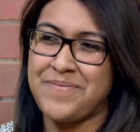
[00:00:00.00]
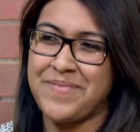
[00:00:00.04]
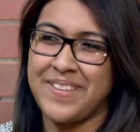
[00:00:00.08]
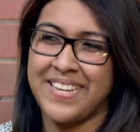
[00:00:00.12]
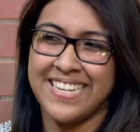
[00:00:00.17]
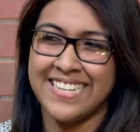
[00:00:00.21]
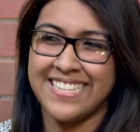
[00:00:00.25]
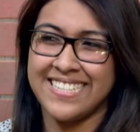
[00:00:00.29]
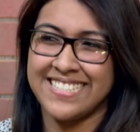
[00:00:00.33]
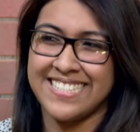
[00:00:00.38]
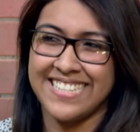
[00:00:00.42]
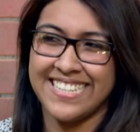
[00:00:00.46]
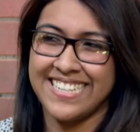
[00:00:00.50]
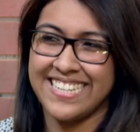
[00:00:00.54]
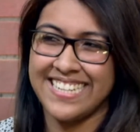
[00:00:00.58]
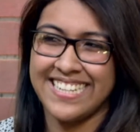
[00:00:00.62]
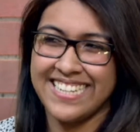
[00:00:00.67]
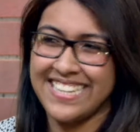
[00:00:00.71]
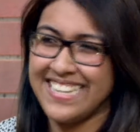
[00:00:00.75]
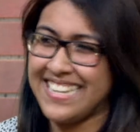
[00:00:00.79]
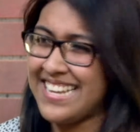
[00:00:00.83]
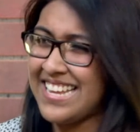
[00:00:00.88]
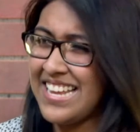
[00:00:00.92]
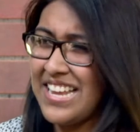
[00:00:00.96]
Because like
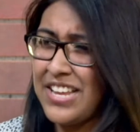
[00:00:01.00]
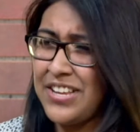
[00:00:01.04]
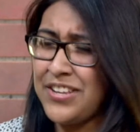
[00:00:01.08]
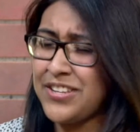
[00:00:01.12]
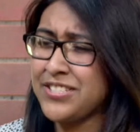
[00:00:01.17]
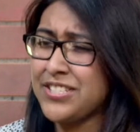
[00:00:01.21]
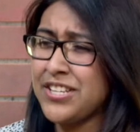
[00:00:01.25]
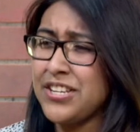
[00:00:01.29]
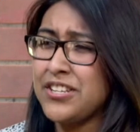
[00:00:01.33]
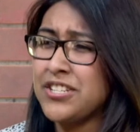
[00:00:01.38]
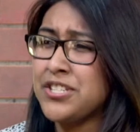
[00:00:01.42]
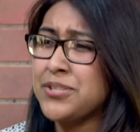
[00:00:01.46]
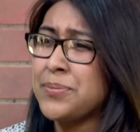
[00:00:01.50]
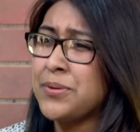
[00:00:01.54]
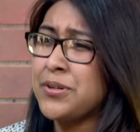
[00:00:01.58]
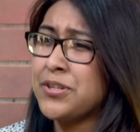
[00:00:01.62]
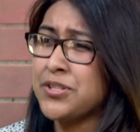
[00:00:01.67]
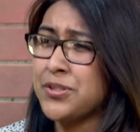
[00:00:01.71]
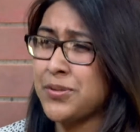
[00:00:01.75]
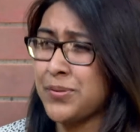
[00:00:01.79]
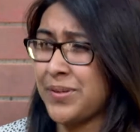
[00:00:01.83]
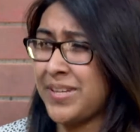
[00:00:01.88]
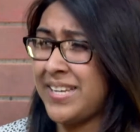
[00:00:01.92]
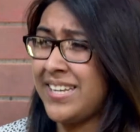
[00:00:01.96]
you say you spoke
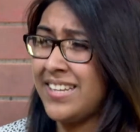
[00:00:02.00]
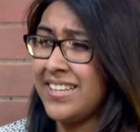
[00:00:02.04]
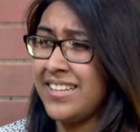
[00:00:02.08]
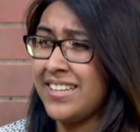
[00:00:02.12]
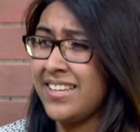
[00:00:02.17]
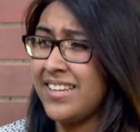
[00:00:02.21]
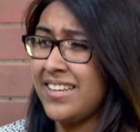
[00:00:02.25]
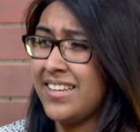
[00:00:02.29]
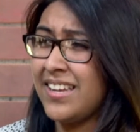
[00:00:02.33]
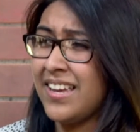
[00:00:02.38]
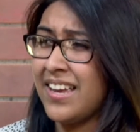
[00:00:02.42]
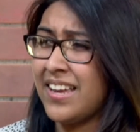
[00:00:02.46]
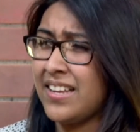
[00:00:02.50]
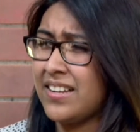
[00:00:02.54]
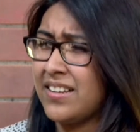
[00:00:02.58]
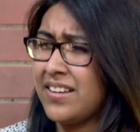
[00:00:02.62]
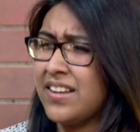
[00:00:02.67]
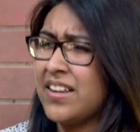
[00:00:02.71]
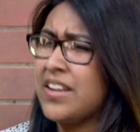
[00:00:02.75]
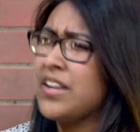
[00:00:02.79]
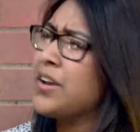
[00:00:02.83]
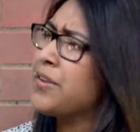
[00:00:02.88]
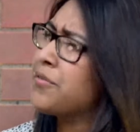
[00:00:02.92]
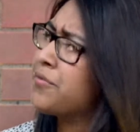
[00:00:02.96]
Swahili and
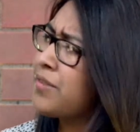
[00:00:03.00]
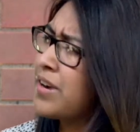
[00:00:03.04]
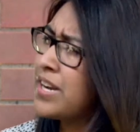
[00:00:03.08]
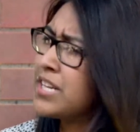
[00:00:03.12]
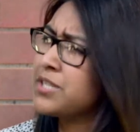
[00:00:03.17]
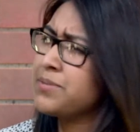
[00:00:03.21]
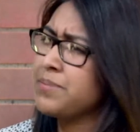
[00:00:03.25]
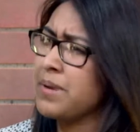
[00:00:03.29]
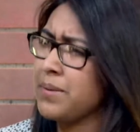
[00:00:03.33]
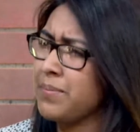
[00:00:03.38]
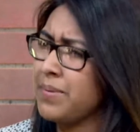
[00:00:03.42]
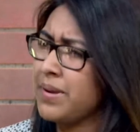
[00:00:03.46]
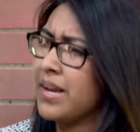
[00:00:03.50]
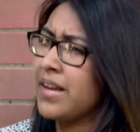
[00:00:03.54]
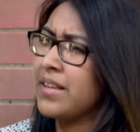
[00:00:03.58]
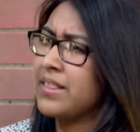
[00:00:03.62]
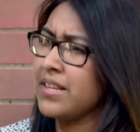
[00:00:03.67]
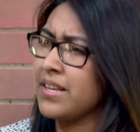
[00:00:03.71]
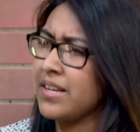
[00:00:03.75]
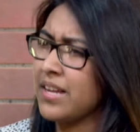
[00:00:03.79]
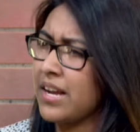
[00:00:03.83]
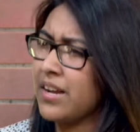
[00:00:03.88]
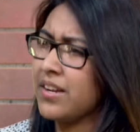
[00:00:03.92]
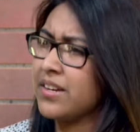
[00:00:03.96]
French, maybe, I
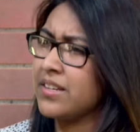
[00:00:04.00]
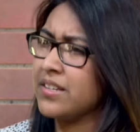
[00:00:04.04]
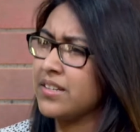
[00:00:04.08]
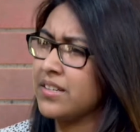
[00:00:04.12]
think I heard.